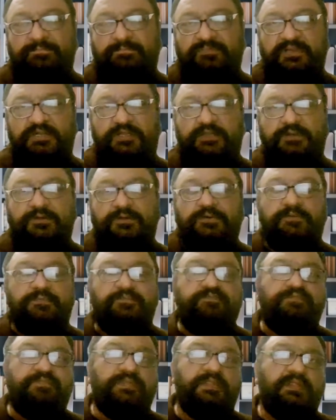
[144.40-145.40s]

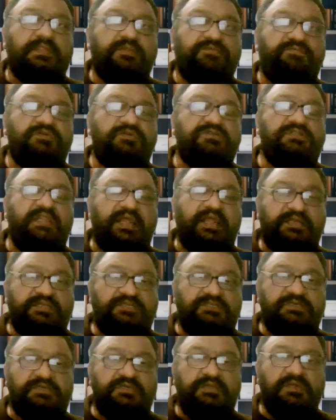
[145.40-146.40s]
video, fourth
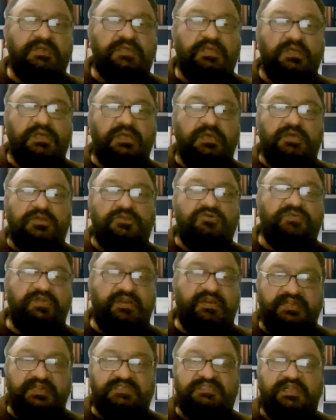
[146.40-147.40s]
lecture, you
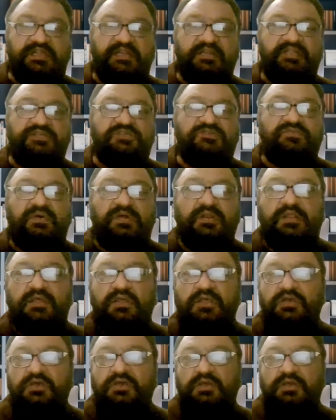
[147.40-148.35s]
will understand this one.